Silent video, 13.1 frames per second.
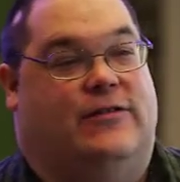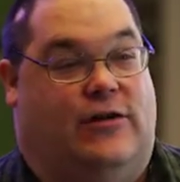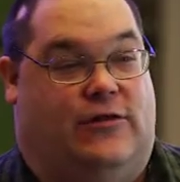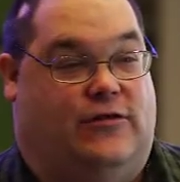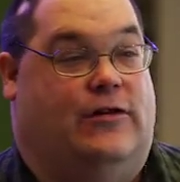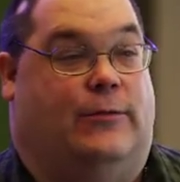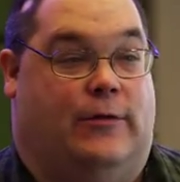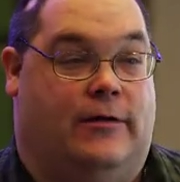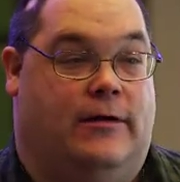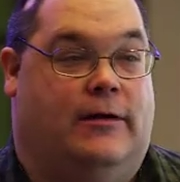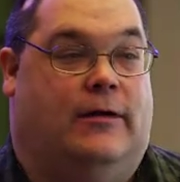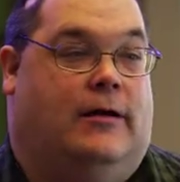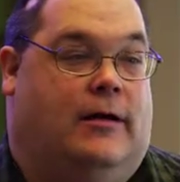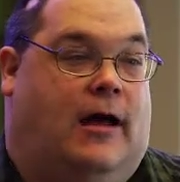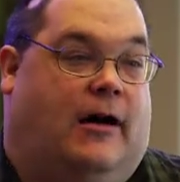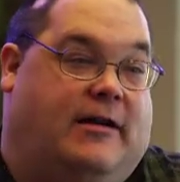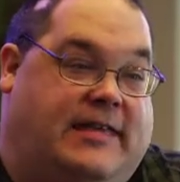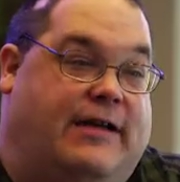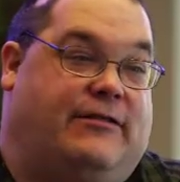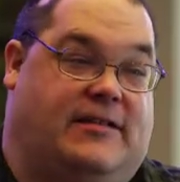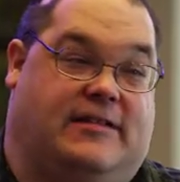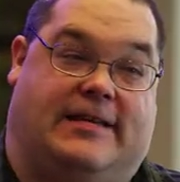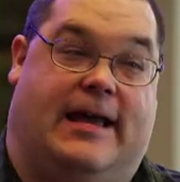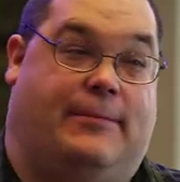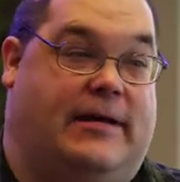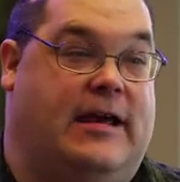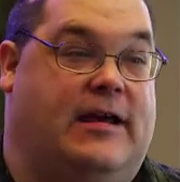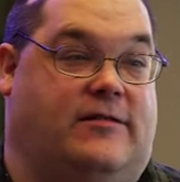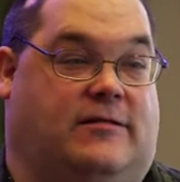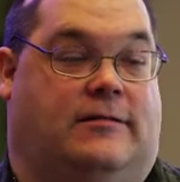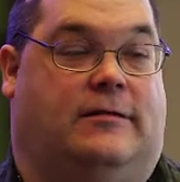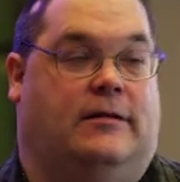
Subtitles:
Dojo anymore, unless they have an existing application.